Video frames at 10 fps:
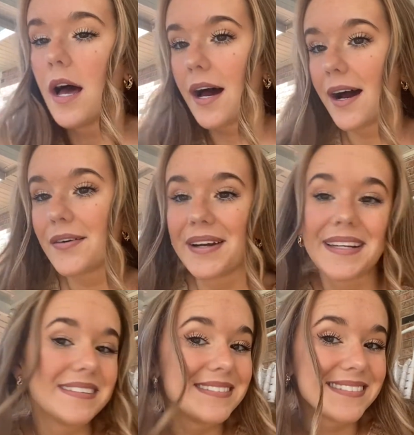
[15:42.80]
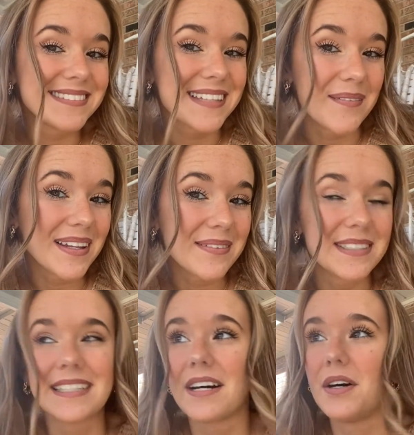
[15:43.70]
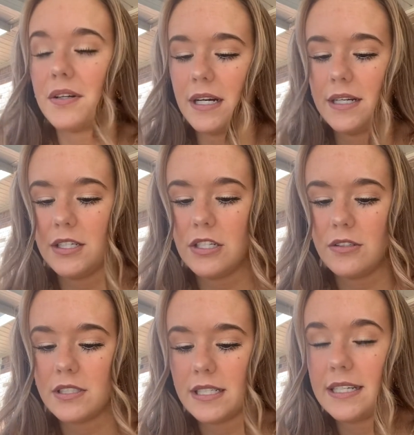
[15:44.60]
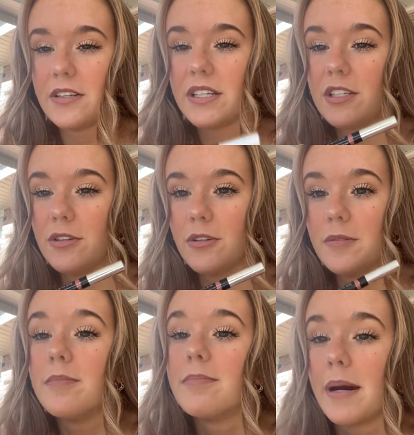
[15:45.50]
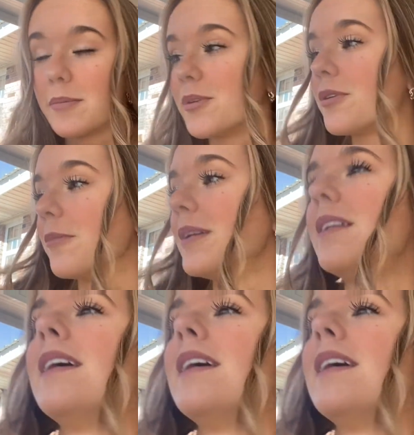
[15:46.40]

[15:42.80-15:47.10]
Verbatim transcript: Alrighty, got my lipstick on. I use Nearly Nude by Mar Norman.